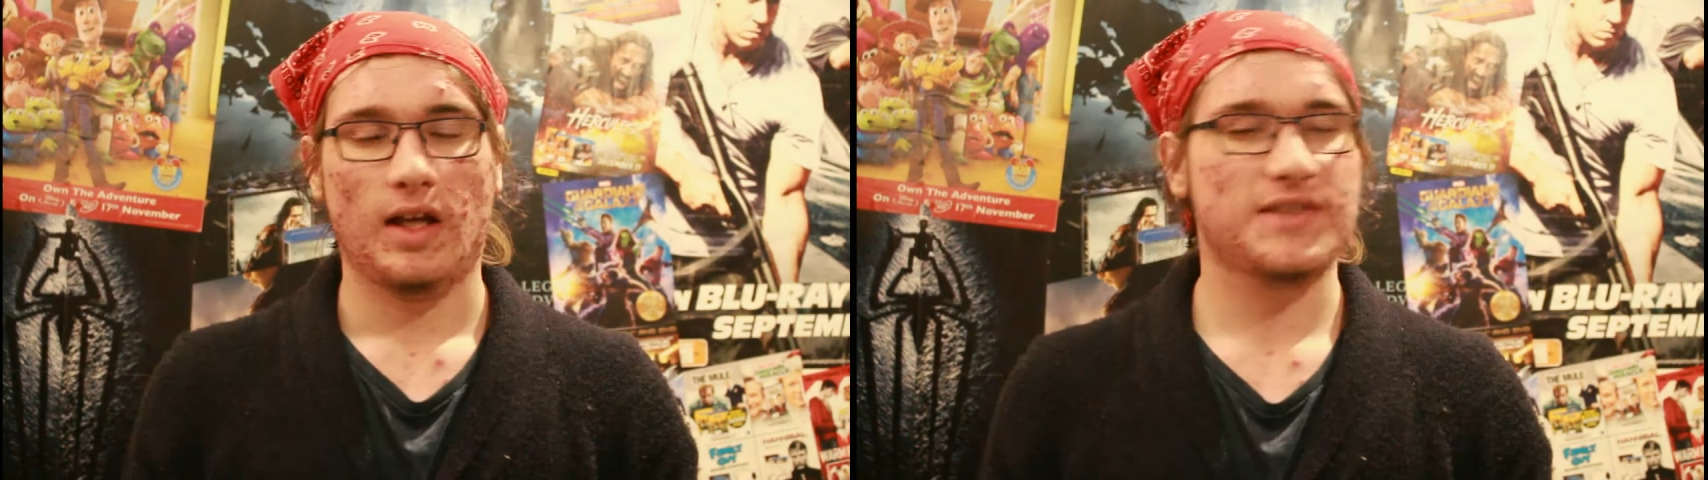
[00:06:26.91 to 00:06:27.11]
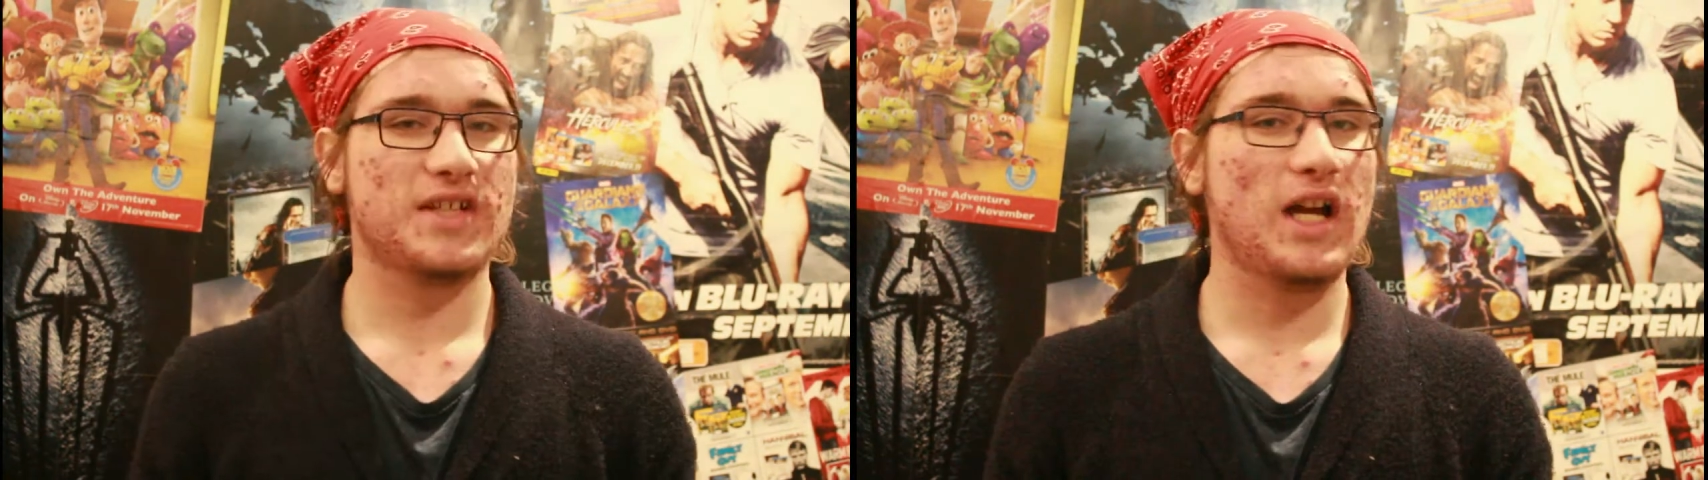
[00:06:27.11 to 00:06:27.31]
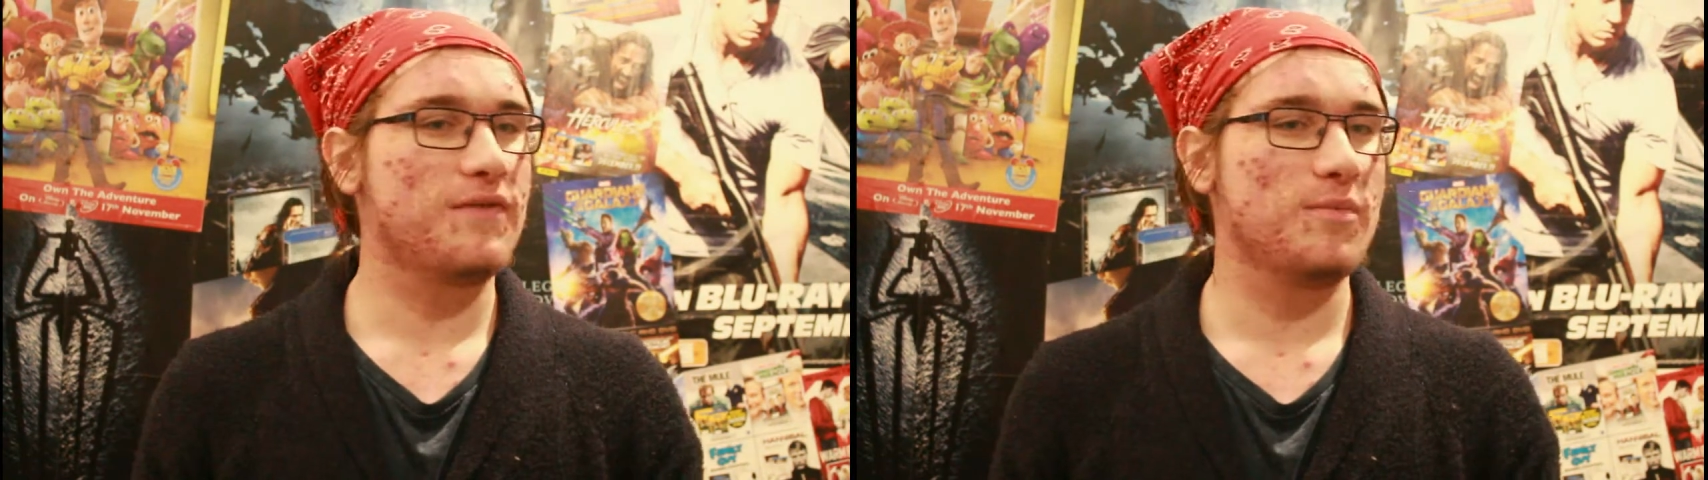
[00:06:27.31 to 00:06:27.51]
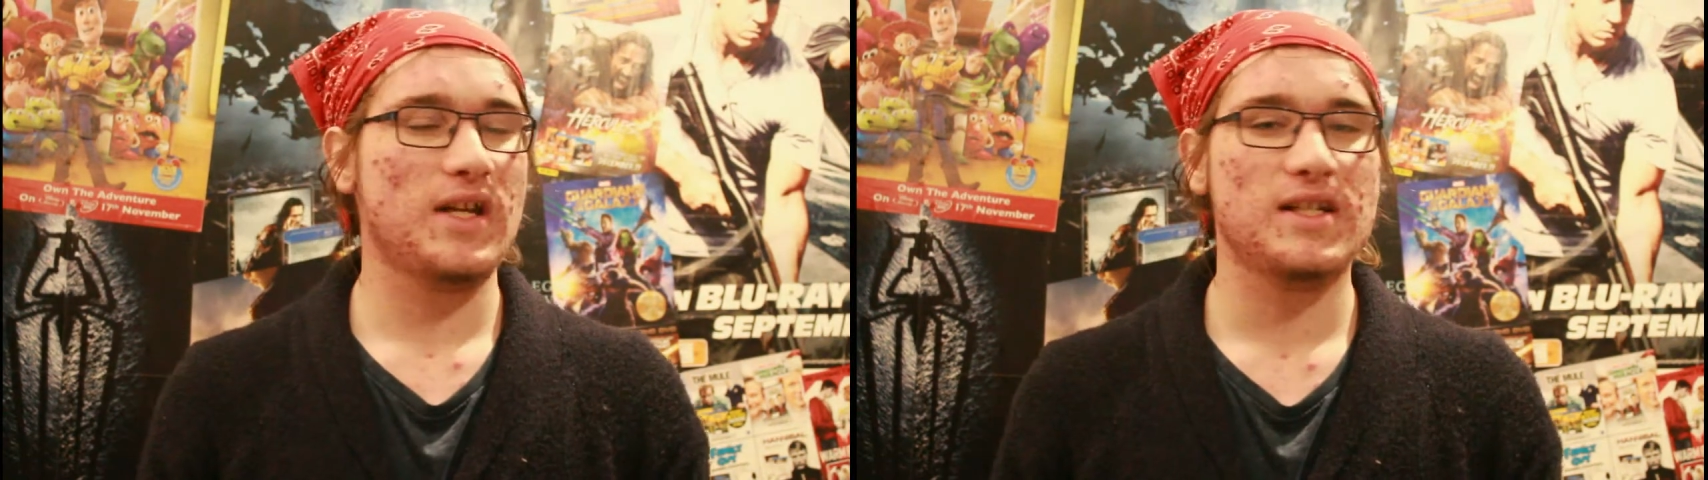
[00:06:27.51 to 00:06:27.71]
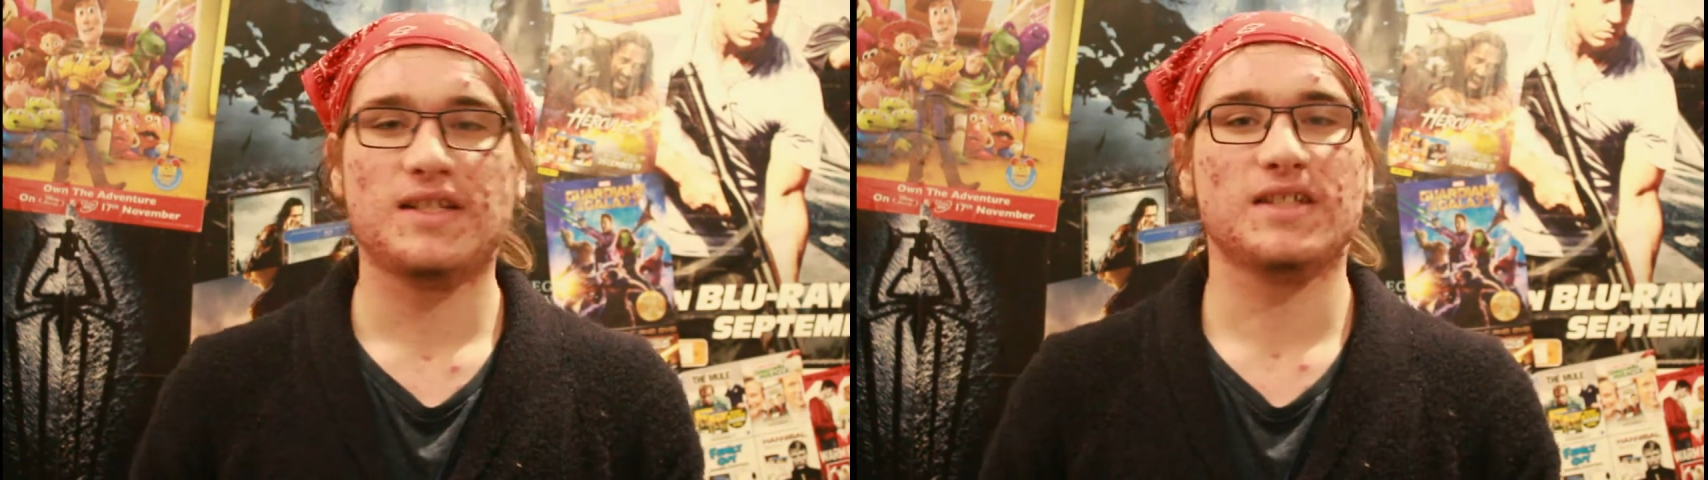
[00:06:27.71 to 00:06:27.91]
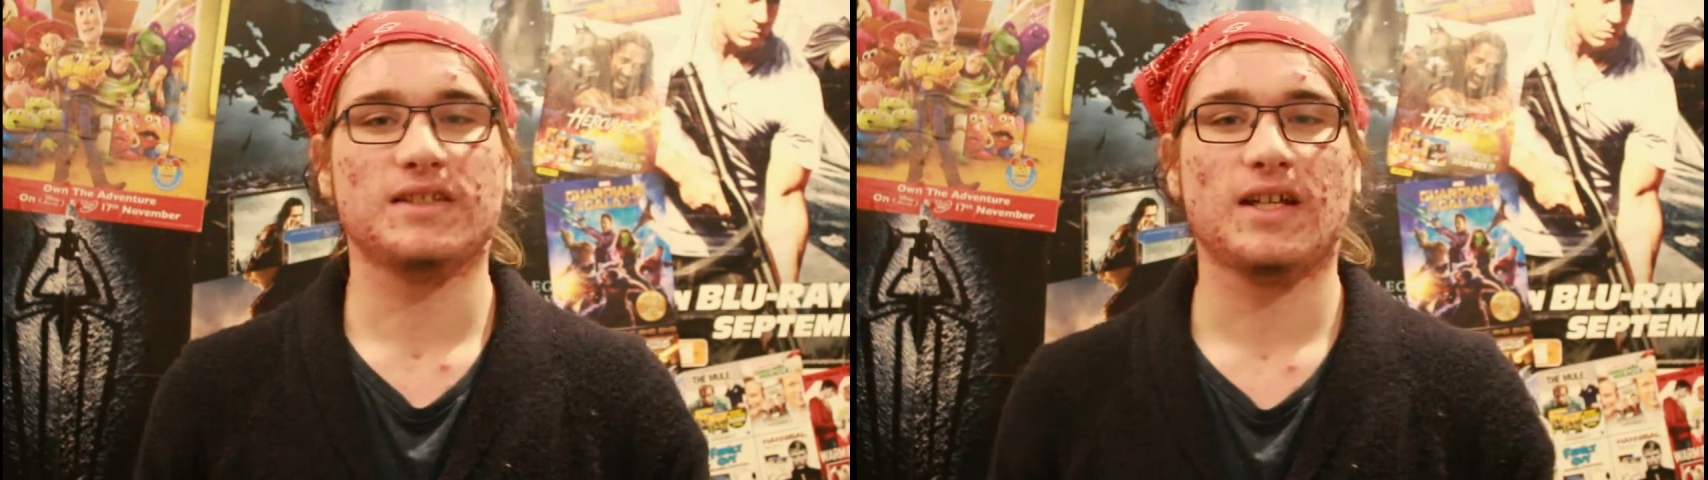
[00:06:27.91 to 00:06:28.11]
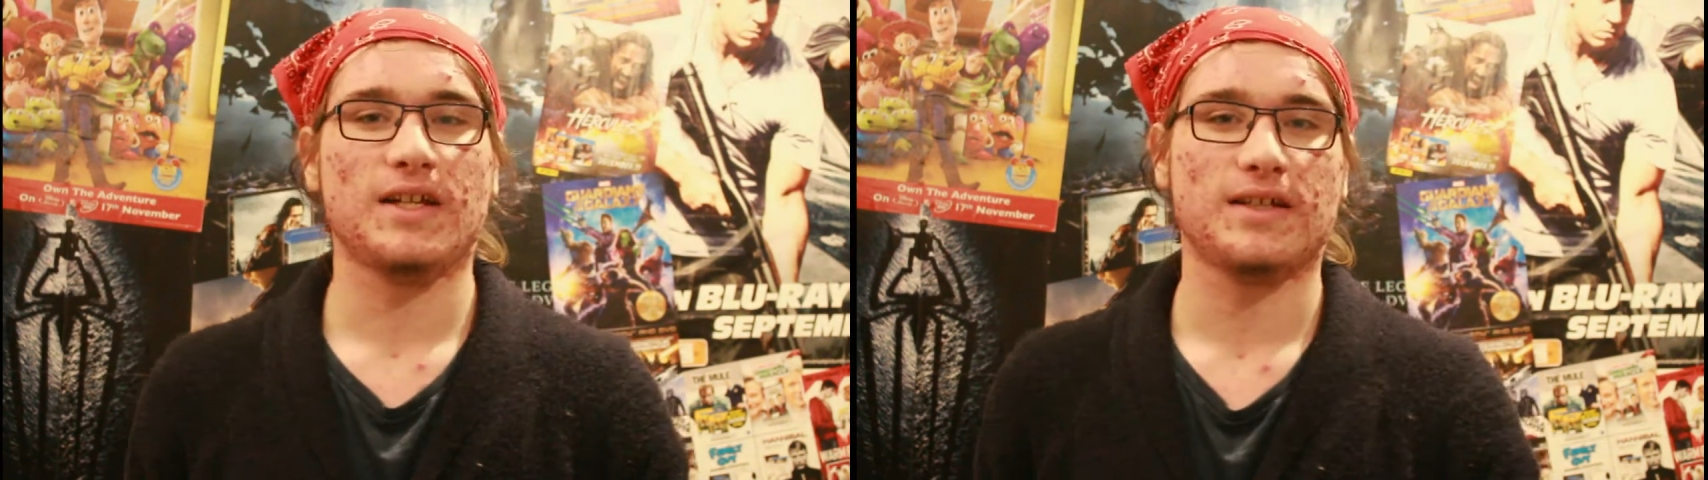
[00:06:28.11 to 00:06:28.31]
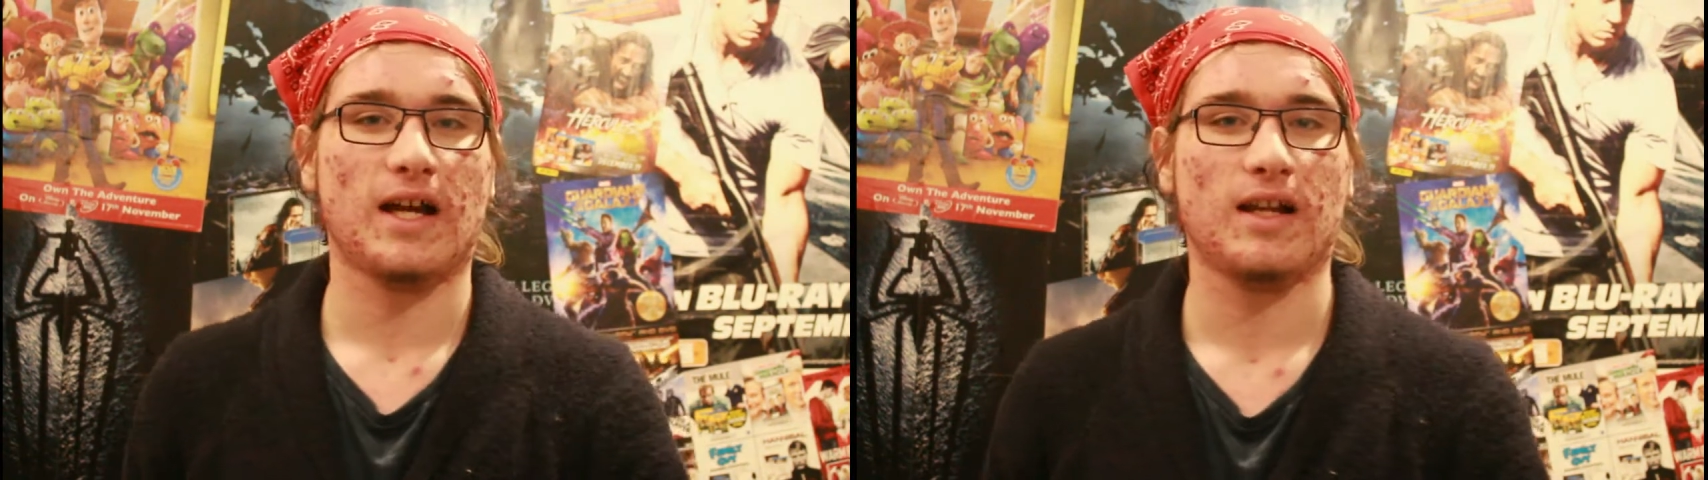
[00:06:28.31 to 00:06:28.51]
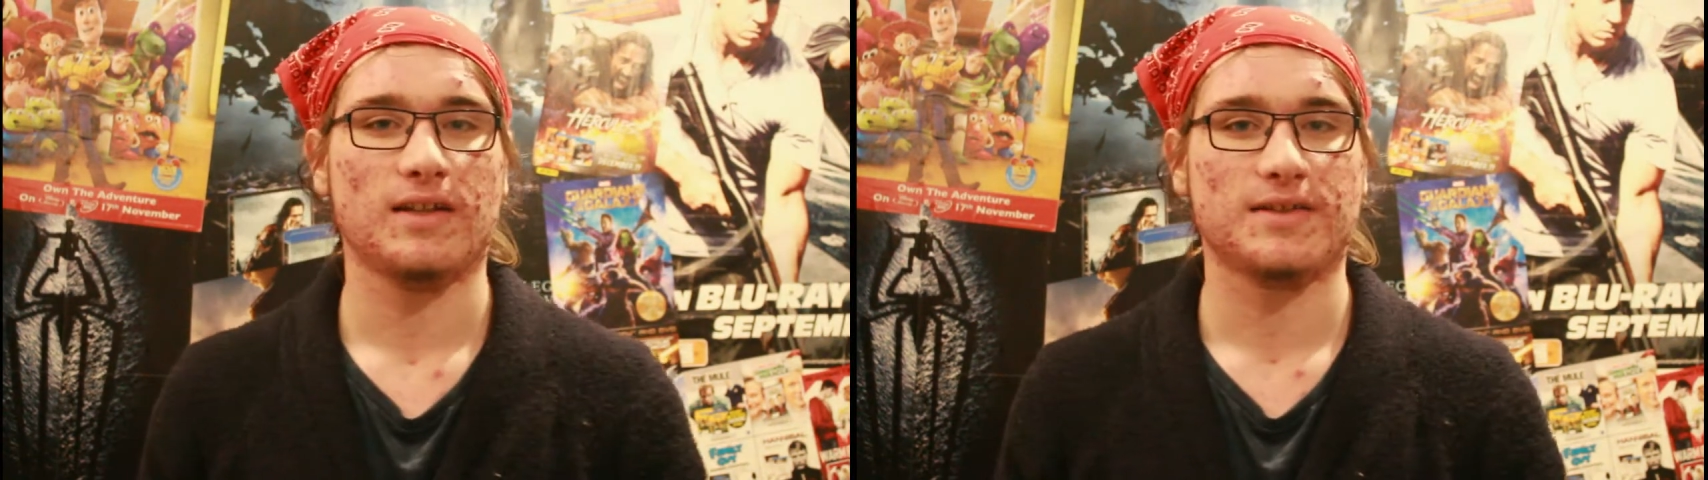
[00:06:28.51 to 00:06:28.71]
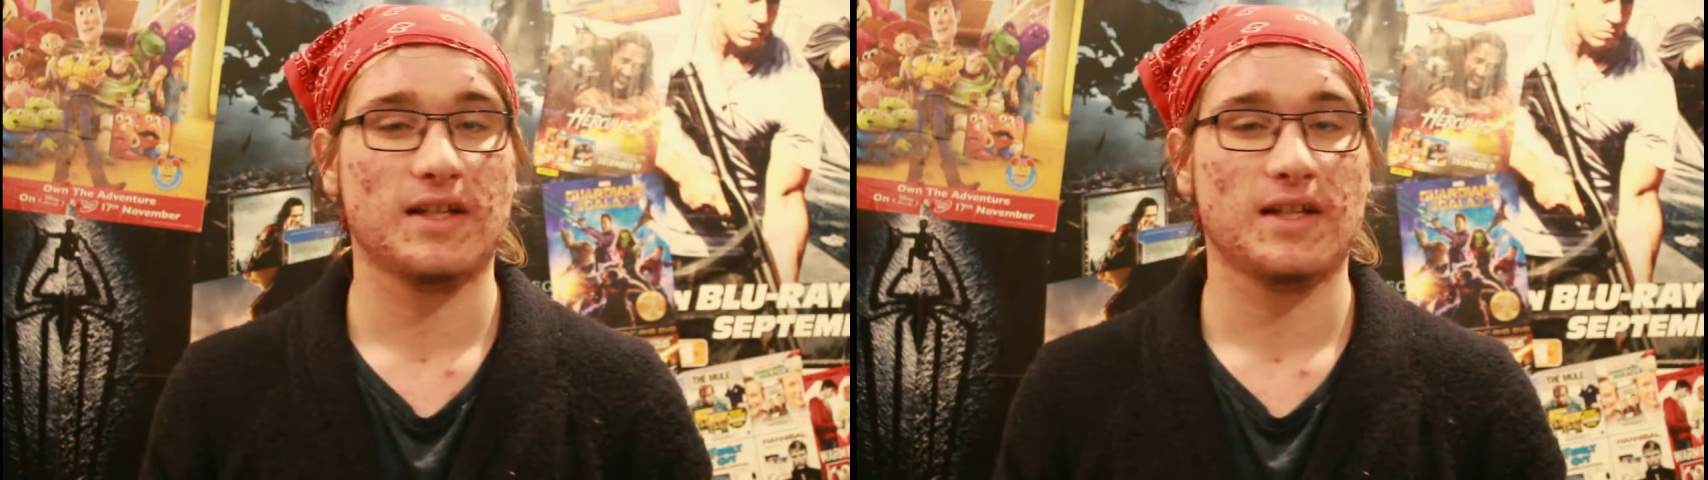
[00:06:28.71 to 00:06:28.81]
Aside from being designated colours,